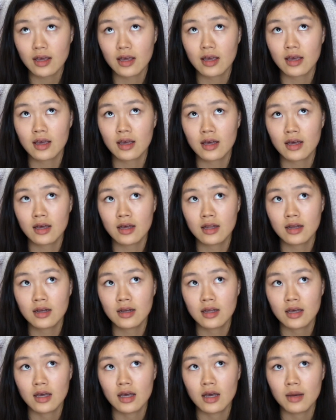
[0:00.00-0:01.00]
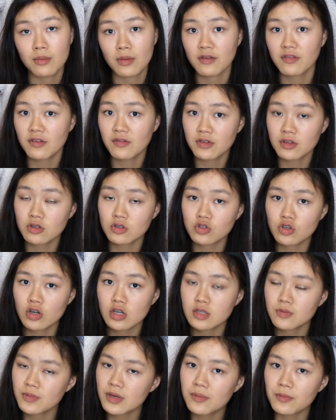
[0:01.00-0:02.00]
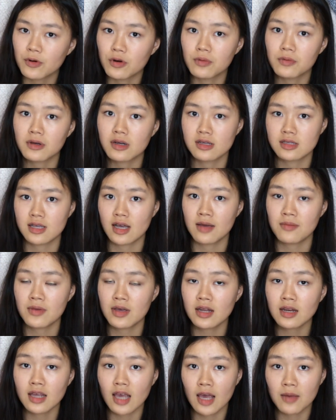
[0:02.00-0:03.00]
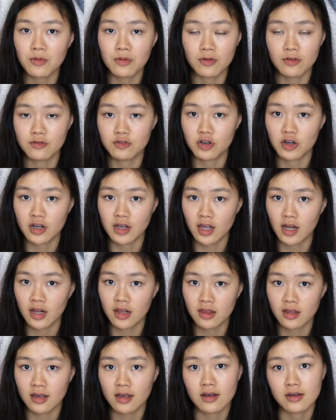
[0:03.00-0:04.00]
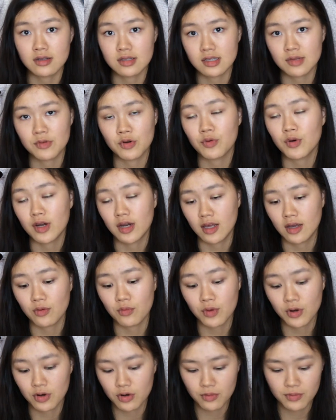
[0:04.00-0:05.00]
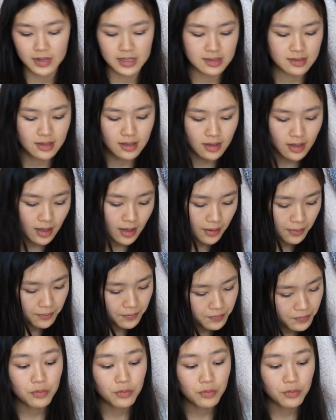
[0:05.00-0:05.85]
and my favorite thing to draw is people, because I'm incapable of drawing anything else. I'm a one-hit wonder, basically.